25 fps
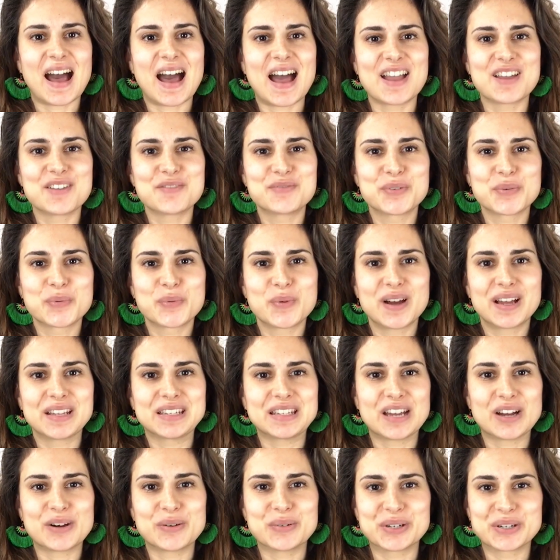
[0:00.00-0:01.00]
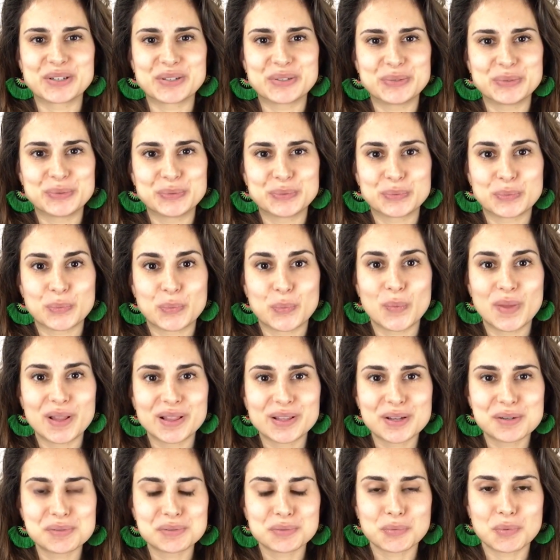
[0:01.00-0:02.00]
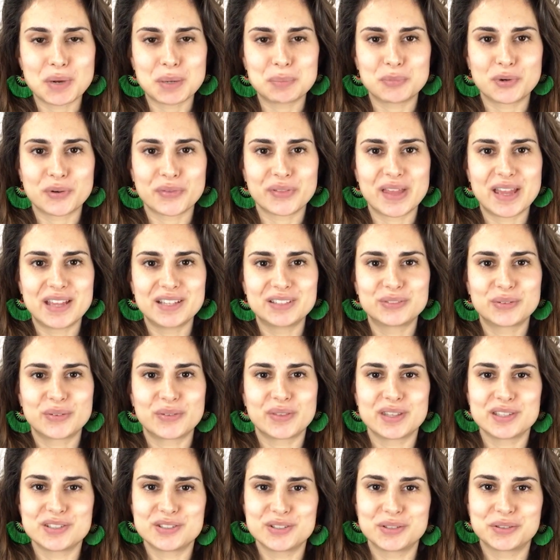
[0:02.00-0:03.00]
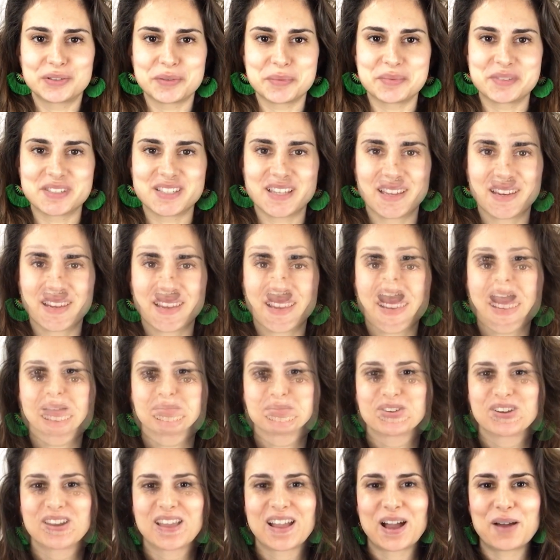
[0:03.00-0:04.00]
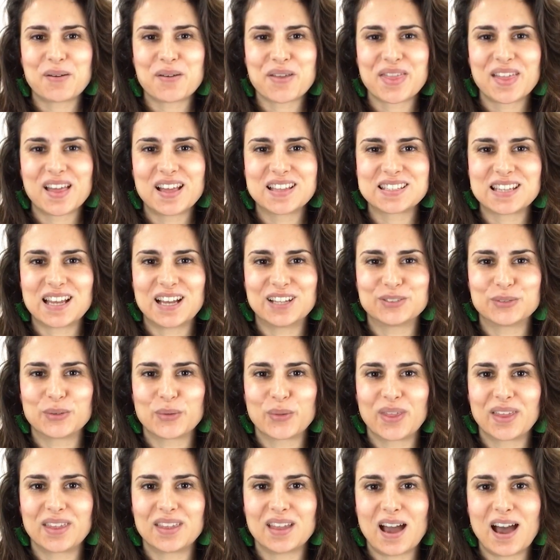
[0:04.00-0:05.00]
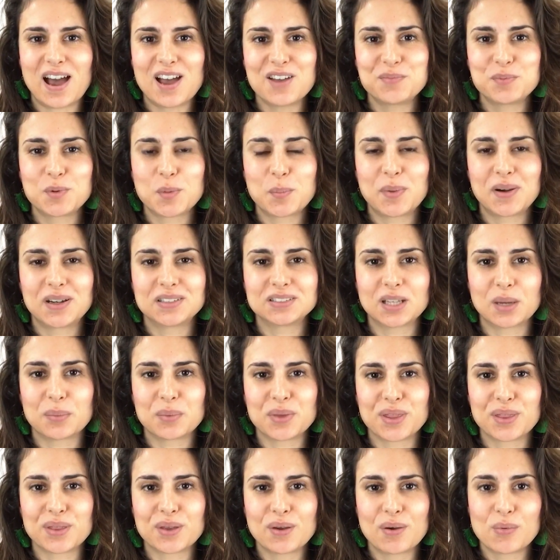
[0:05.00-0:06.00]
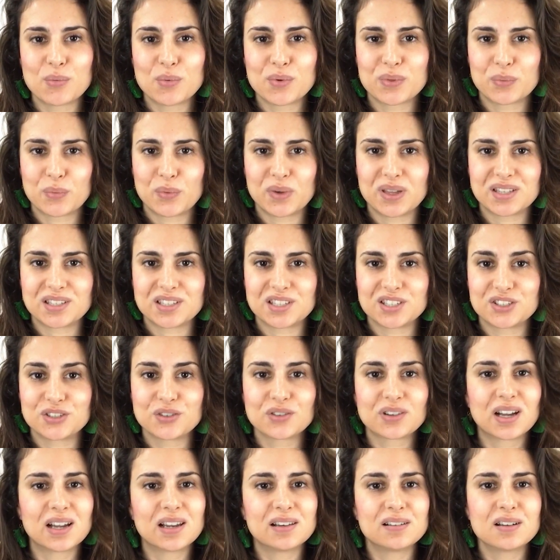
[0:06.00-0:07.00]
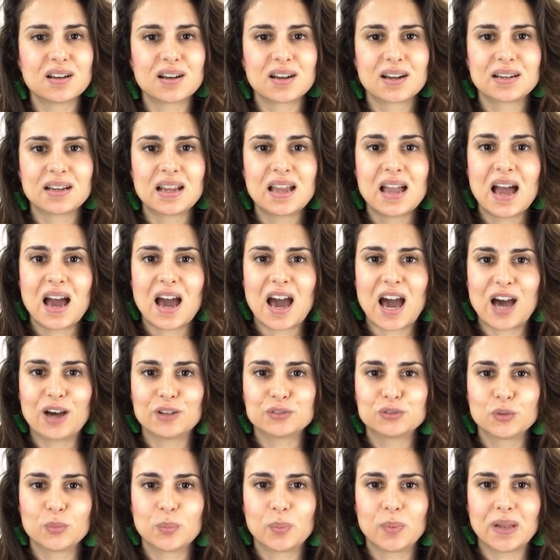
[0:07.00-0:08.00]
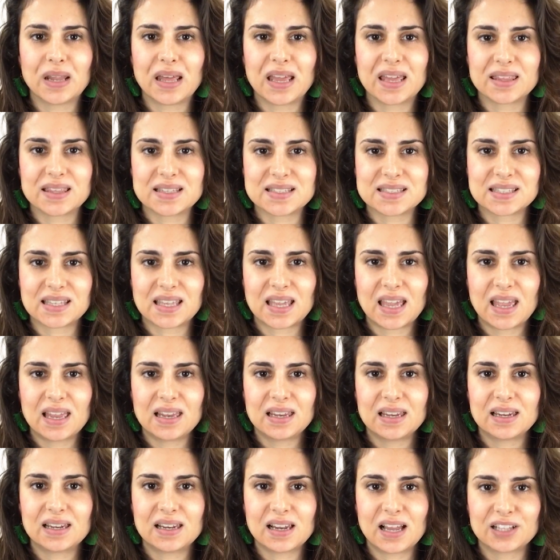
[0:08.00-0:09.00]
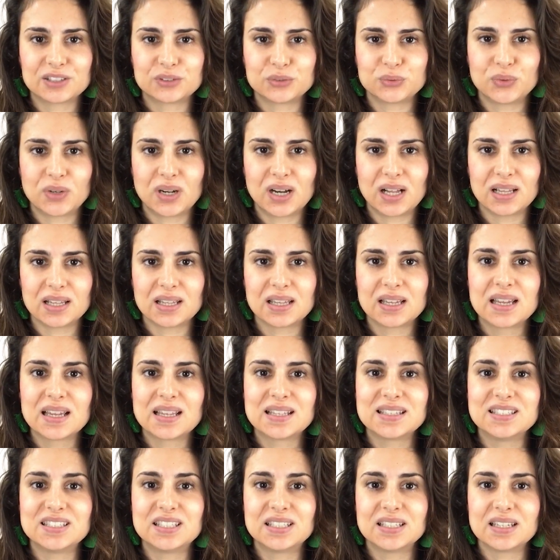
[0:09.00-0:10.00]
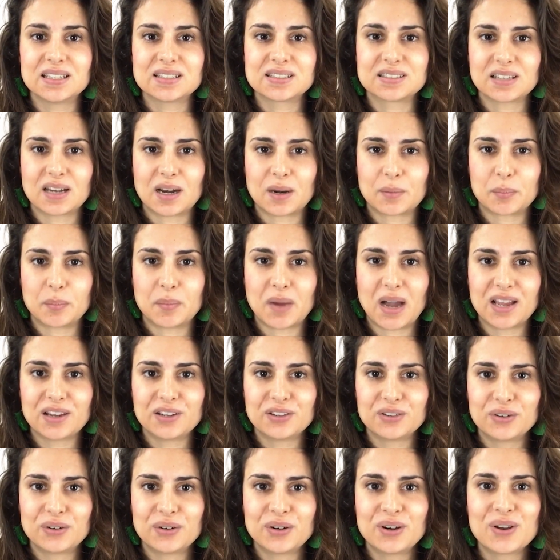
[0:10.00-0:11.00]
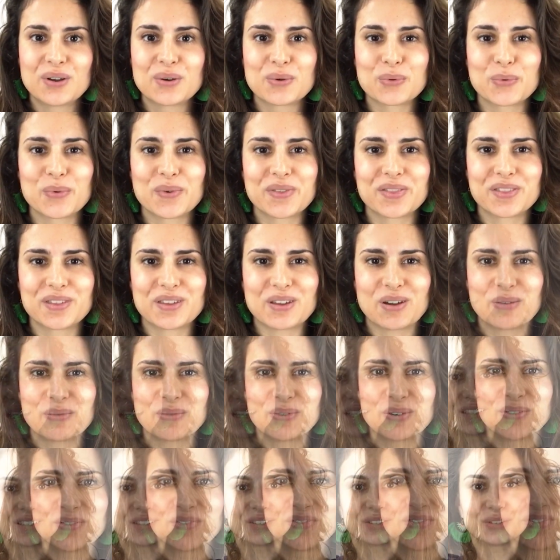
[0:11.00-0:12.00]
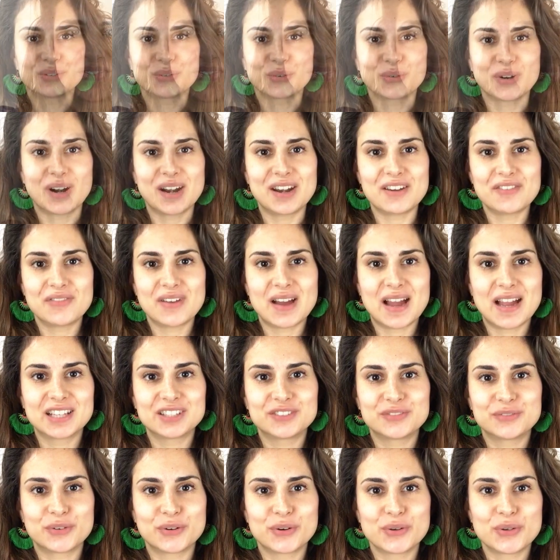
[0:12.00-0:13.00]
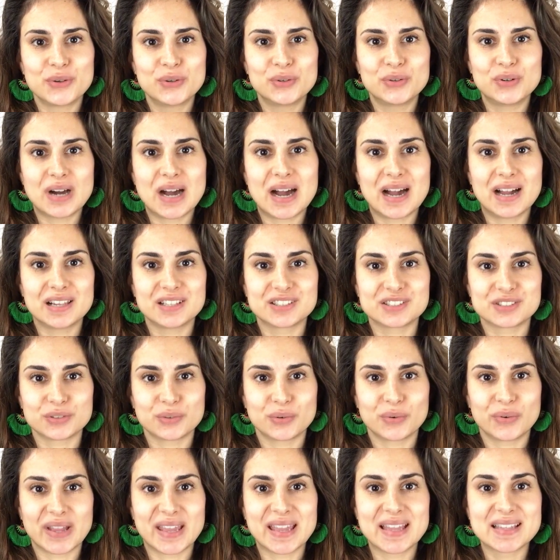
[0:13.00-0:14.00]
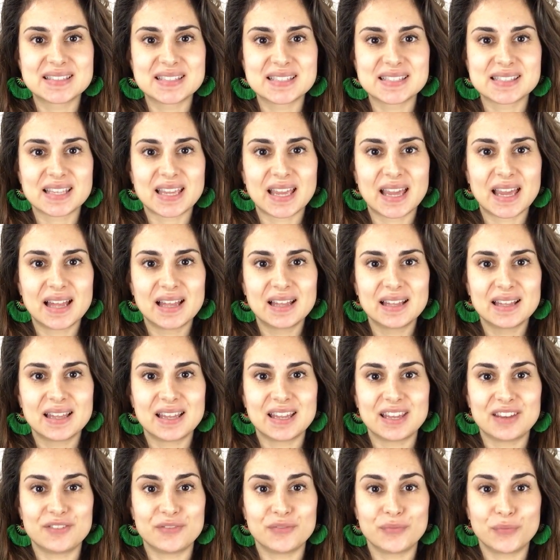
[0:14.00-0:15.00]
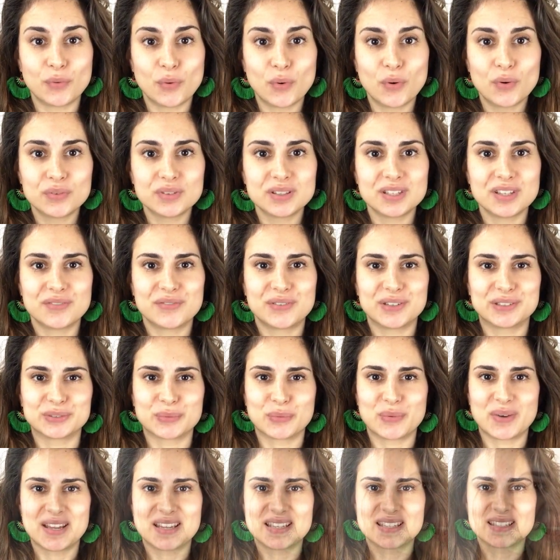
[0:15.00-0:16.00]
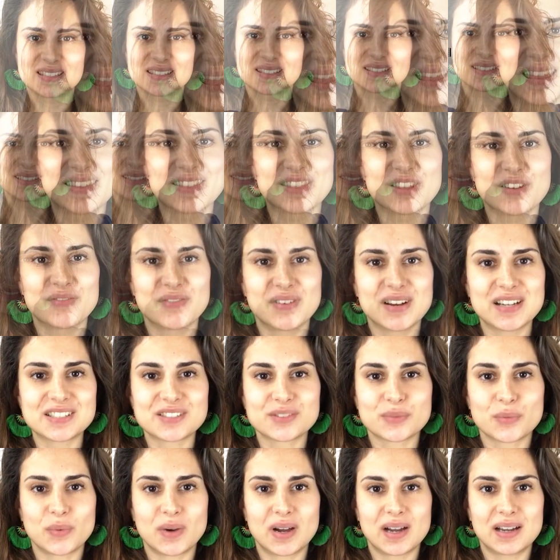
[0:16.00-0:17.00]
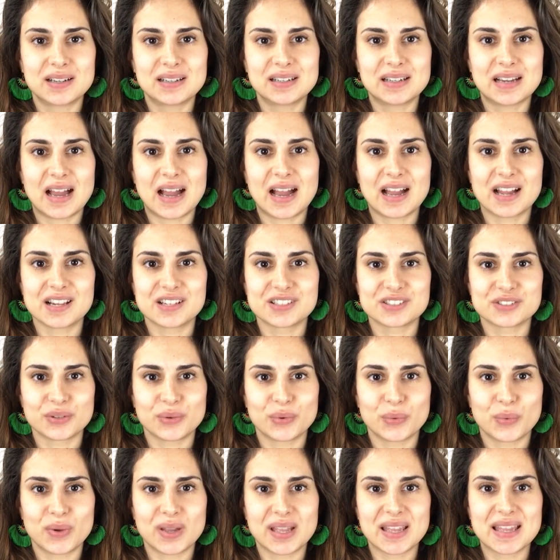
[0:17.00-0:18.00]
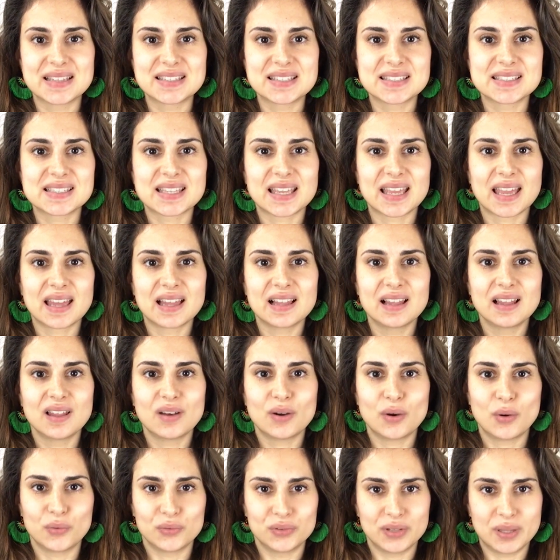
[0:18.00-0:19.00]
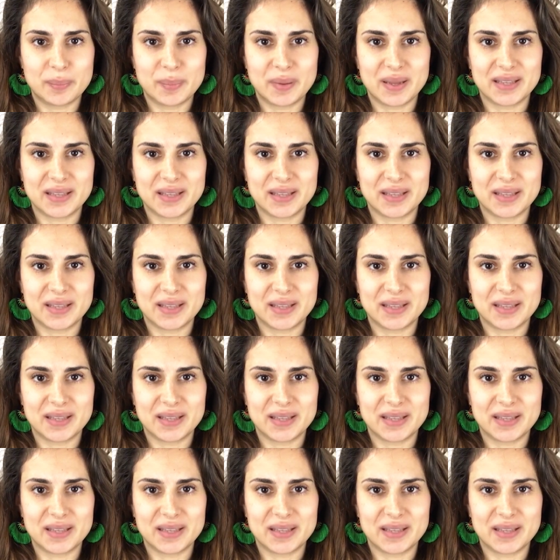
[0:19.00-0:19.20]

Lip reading: Hi everyone, how are you? Welcome one more day to the YouTube channel. I'm Nuria Cabezas and today I've prepared a video with which you can learn how to play the scale natural G sharp minor with the oboe. To clarify it for you, I'll show each scale in 4 different ways. In the first one, I'll show each scale on the